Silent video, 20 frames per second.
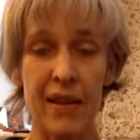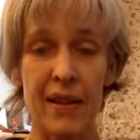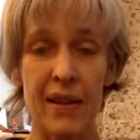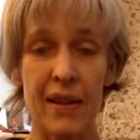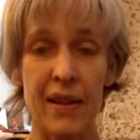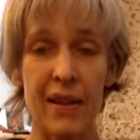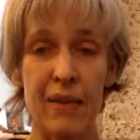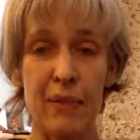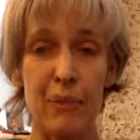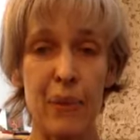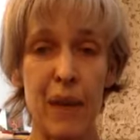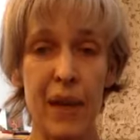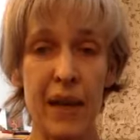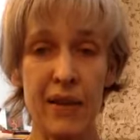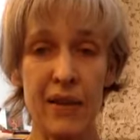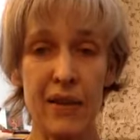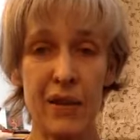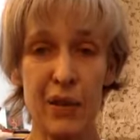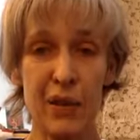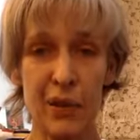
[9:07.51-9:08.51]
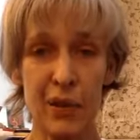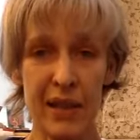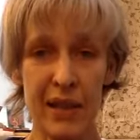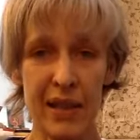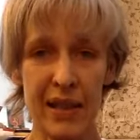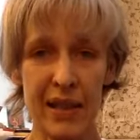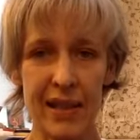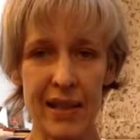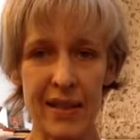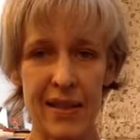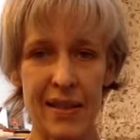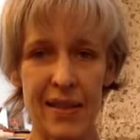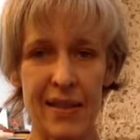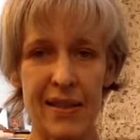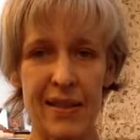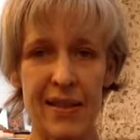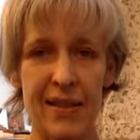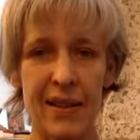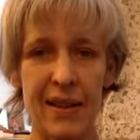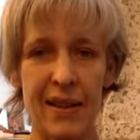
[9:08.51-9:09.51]
then bend your
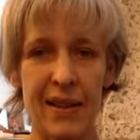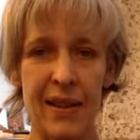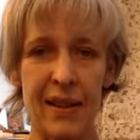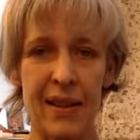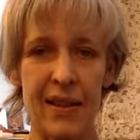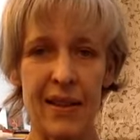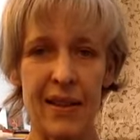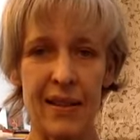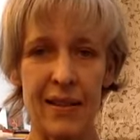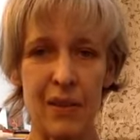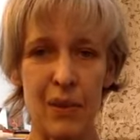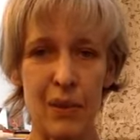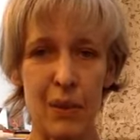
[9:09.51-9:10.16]
knees and